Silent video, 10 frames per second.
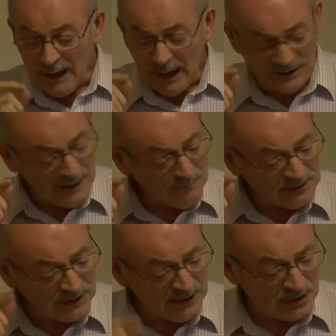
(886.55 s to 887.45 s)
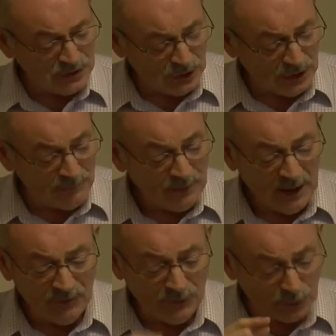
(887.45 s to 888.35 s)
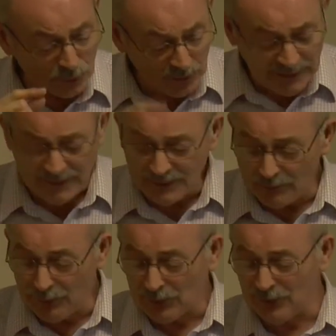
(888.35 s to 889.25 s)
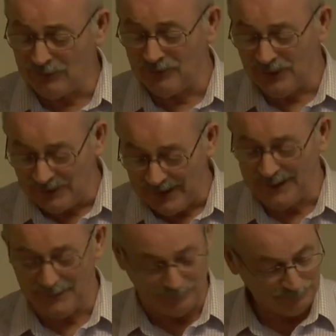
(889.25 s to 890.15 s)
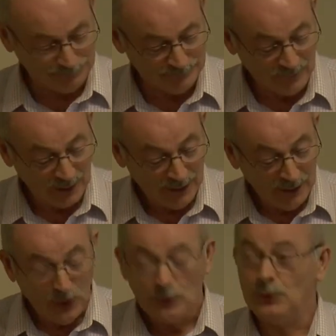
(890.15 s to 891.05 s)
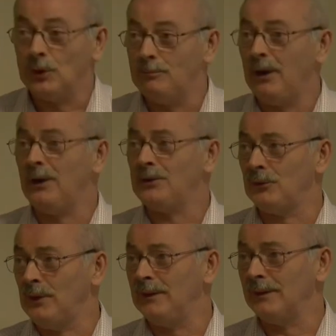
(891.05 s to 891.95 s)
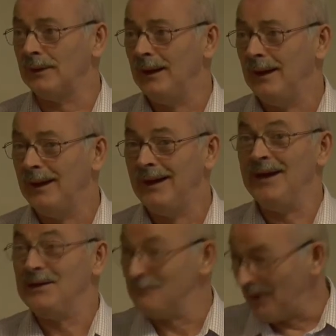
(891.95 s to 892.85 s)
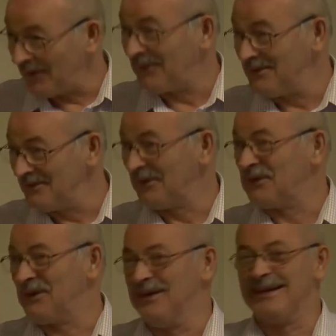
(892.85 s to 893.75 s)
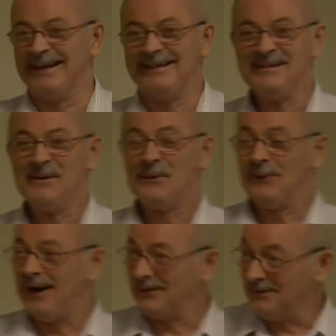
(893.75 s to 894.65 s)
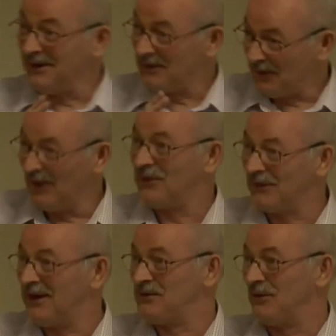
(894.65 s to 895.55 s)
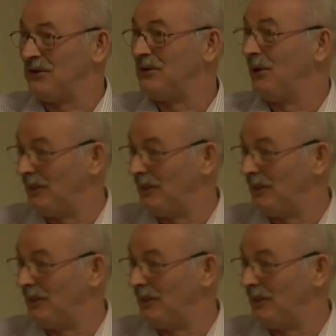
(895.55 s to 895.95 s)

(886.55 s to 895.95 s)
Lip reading: And let me say this to you. If you're reading the book of Nahum, you're better to read it in a modern version rather than the authorized version.